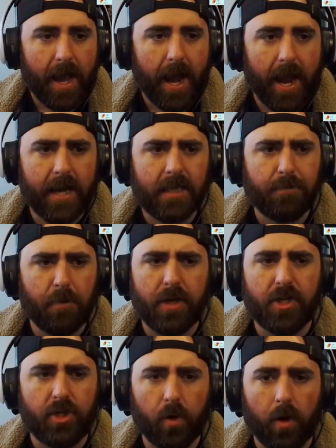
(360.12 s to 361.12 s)
and it's
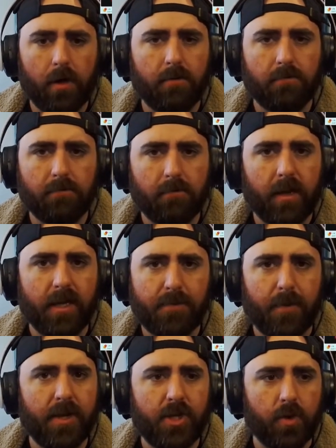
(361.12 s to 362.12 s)
pretty short. It's
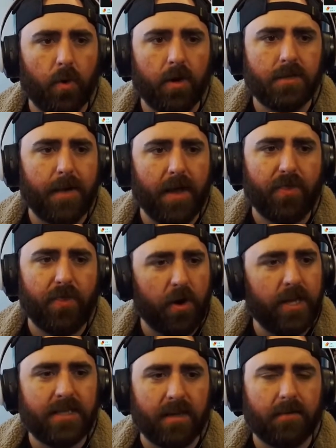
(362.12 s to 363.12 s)
about
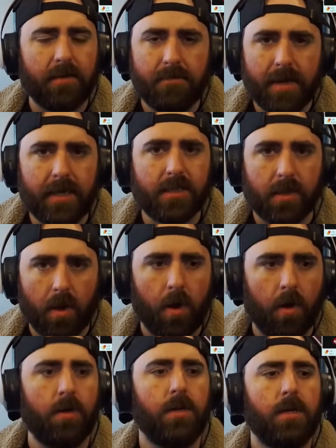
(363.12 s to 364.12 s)
30-something minutes
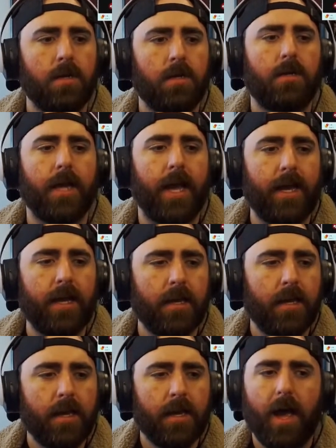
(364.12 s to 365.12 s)
long, okay?
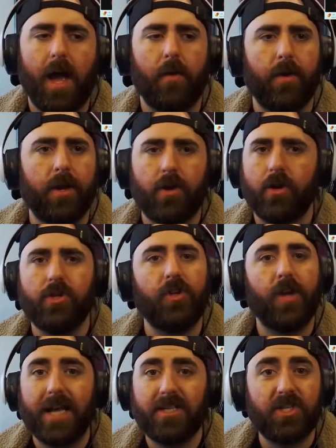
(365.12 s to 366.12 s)
I would encourage you
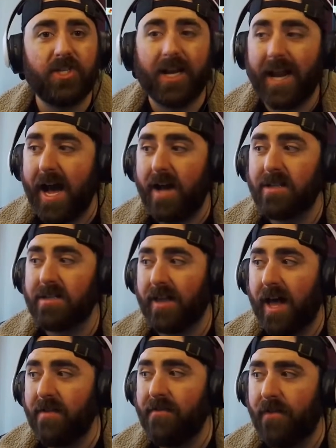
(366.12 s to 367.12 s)
guys to check it out. It's a
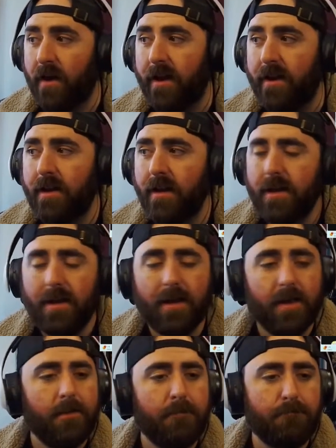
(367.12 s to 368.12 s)
lot of fun.
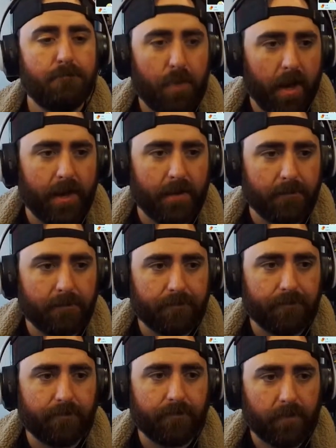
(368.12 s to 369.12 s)
But
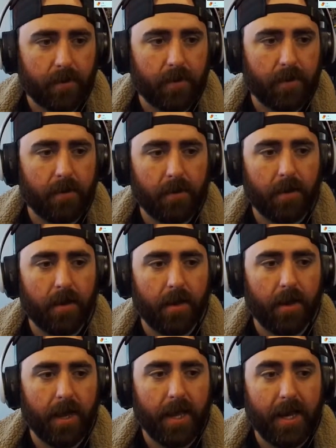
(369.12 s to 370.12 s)

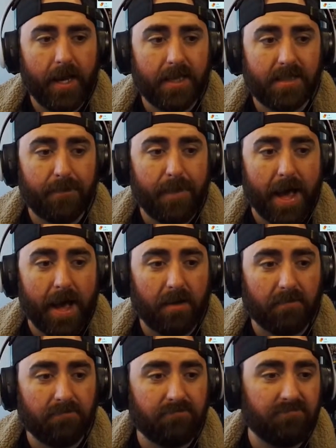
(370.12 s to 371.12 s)
it is about